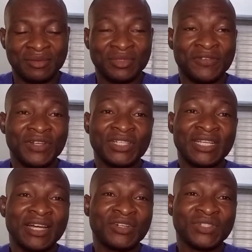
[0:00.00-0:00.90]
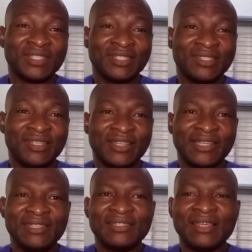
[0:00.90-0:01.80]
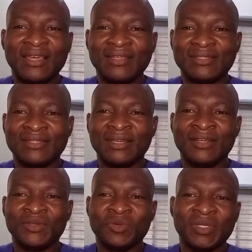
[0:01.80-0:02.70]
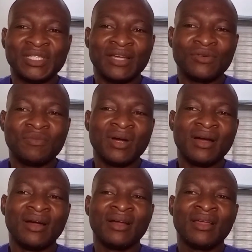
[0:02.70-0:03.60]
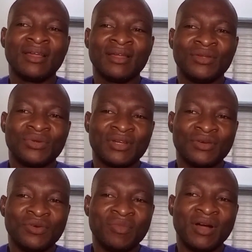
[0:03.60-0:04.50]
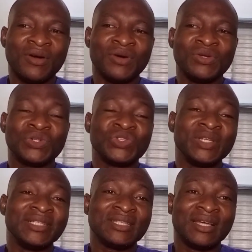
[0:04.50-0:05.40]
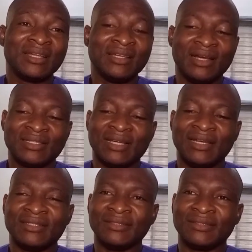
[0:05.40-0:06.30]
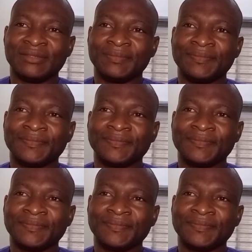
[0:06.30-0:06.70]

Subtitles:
differential diagnosis in this case will be seroma, urinoma, or loculated ascites.